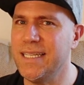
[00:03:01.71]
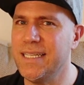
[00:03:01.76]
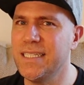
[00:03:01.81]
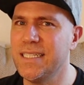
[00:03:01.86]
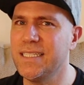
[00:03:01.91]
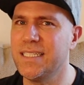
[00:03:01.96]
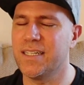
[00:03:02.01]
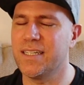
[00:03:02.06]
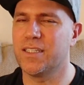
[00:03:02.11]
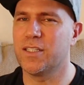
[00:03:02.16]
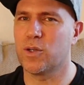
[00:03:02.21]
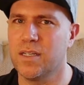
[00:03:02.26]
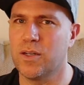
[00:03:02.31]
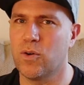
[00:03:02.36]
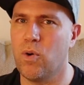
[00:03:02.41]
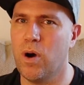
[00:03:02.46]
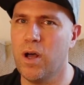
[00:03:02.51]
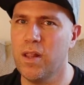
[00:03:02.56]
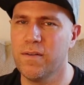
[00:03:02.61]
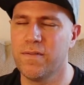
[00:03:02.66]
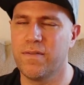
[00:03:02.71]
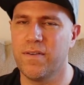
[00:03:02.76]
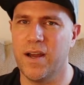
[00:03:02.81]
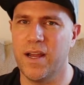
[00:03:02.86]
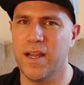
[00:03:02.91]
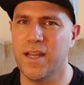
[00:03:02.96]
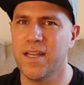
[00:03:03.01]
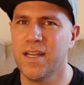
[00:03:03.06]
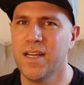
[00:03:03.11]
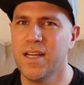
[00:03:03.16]
easier to
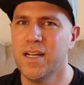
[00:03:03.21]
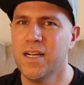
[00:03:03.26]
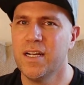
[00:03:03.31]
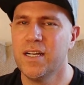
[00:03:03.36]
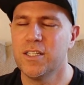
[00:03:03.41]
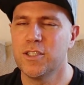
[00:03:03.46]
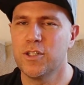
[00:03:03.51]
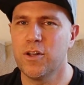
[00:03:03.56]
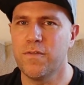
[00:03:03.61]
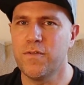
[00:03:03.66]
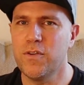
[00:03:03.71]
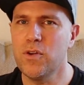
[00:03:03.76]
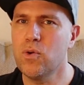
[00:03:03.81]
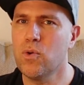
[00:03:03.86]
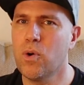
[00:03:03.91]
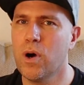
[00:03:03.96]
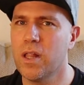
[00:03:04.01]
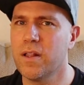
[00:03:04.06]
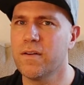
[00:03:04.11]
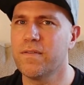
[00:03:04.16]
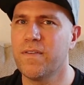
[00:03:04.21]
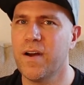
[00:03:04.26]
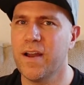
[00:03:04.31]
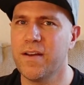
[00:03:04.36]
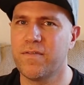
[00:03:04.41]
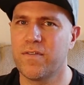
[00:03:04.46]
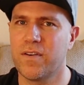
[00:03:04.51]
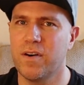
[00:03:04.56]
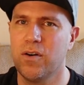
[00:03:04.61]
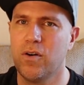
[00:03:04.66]
qualify. So if you qualify
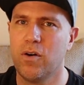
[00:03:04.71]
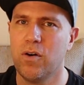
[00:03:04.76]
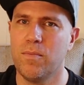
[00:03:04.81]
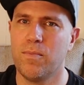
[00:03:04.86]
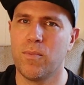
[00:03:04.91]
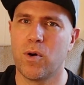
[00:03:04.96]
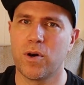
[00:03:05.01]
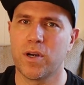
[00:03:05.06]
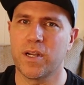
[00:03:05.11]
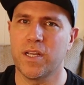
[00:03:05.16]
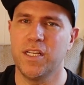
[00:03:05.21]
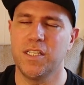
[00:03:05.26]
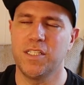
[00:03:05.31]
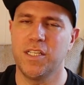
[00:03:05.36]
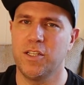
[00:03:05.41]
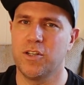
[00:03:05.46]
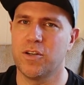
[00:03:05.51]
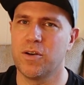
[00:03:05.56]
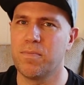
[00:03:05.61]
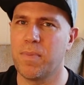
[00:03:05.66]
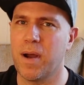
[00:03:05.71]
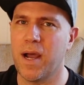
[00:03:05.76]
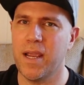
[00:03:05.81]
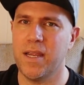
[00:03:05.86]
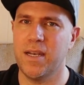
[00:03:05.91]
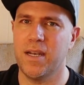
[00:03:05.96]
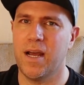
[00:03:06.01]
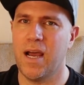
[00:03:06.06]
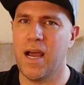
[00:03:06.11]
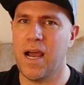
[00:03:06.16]
for a home mortgage and you're
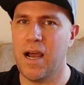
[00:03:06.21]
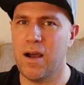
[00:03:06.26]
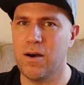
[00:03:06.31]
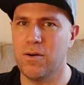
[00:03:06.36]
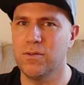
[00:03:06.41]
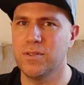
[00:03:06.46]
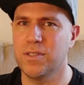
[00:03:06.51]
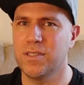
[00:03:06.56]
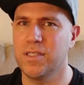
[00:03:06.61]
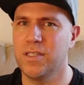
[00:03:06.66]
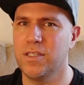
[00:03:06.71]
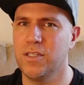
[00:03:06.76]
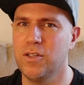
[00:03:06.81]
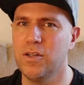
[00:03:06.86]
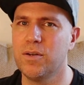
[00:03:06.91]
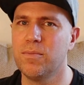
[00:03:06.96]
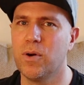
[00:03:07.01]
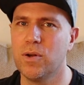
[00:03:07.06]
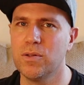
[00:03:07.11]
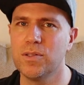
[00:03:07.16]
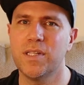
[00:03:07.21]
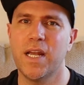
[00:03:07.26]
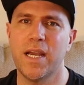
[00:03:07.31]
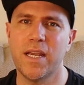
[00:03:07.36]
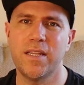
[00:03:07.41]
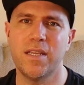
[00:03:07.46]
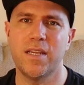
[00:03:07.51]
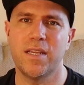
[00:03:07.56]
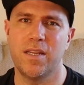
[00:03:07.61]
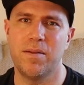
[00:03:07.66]
buying a house, you're most
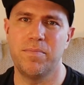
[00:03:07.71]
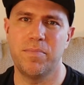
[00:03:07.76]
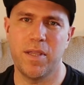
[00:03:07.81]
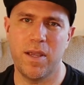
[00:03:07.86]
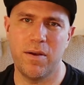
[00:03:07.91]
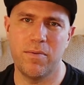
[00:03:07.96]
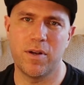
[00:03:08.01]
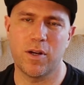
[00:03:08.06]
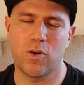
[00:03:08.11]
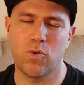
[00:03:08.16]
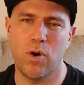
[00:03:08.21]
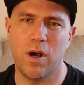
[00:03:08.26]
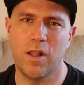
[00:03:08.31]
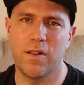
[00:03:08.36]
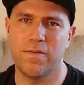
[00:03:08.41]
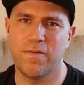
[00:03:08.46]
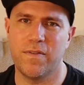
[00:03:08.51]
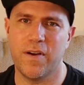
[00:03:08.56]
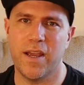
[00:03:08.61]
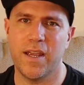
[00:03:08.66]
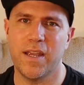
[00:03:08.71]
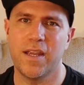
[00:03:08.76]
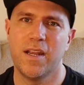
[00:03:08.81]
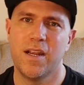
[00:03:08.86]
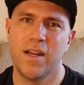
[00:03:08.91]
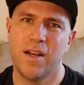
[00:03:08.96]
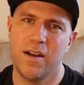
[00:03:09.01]
likely going to be able to qualify